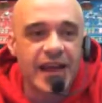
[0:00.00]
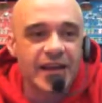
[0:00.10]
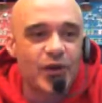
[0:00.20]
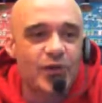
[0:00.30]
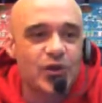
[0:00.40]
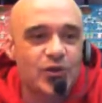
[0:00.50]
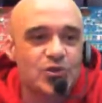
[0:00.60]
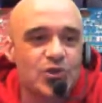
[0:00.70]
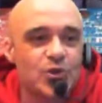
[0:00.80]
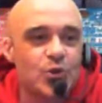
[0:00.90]
in the land of
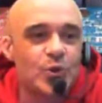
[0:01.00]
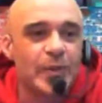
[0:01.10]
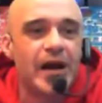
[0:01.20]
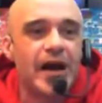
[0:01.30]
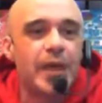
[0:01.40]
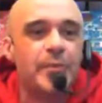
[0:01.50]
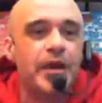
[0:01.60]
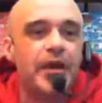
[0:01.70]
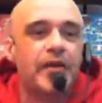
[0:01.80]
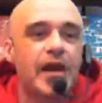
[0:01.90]
YouTube? I
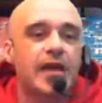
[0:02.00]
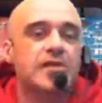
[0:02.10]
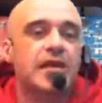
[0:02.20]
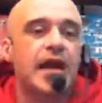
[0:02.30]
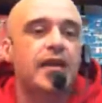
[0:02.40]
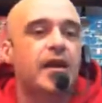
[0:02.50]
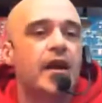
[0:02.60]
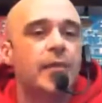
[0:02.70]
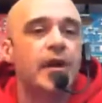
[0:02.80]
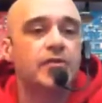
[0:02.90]
am Pierrot the Acid Clown, and
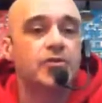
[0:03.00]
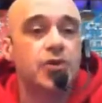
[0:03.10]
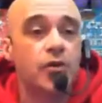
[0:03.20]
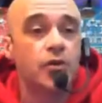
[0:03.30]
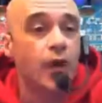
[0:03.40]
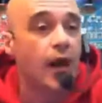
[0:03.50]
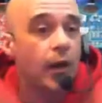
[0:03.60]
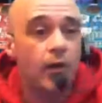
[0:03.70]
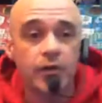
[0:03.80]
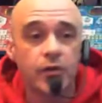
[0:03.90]
I am here to show you
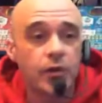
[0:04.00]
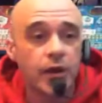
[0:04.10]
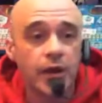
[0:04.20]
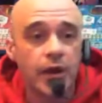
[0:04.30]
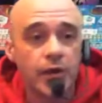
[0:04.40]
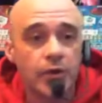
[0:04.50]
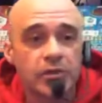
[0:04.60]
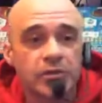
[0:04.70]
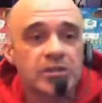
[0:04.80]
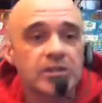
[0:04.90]
how I do what I
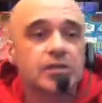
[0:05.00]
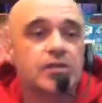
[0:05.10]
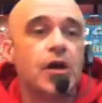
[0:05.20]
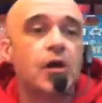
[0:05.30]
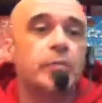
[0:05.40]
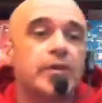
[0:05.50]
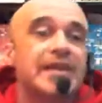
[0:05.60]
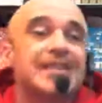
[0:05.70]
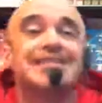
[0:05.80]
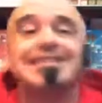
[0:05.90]
do. So,
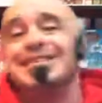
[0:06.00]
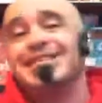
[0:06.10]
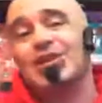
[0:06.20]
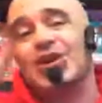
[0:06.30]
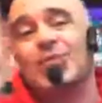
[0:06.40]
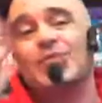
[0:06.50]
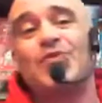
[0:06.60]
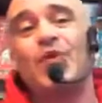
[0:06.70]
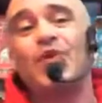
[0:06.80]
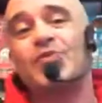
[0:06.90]
please come
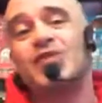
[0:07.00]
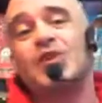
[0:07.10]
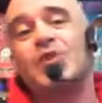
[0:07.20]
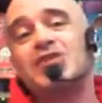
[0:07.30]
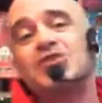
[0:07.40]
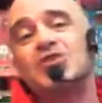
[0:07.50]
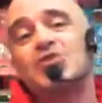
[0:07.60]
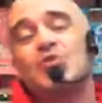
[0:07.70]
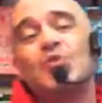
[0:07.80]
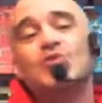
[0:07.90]
forth with the
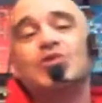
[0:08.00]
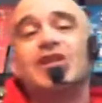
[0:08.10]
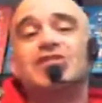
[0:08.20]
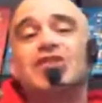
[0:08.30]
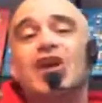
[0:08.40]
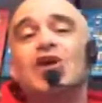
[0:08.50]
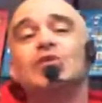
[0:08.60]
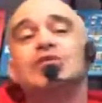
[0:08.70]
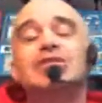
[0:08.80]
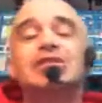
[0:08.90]
questions. What would you like to
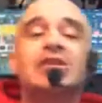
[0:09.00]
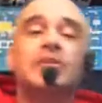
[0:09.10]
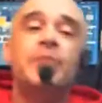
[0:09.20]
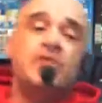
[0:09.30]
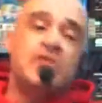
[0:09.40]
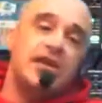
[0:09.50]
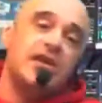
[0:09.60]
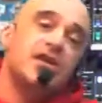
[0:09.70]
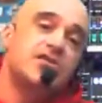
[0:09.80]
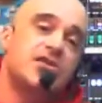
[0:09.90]
know?
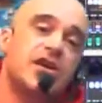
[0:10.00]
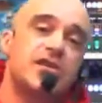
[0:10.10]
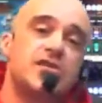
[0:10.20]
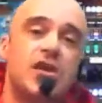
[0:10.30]
Mostly, I just kind